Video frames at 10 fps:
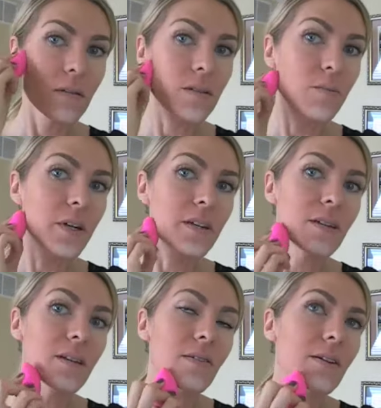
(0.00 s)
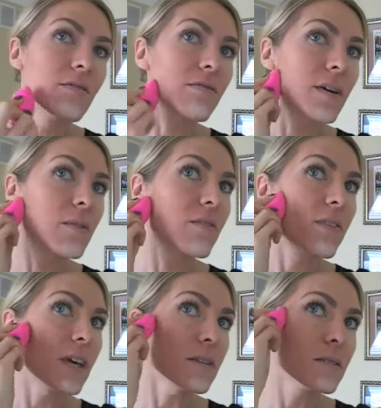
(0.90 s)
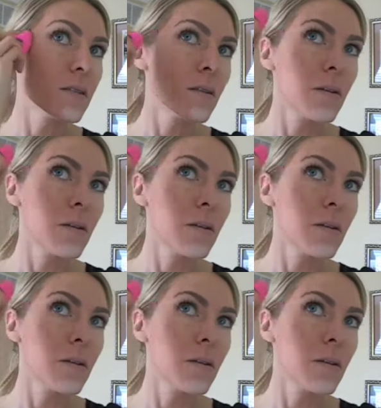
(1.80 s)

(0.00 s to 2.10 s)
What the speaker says: it's blended in around the frame of the face.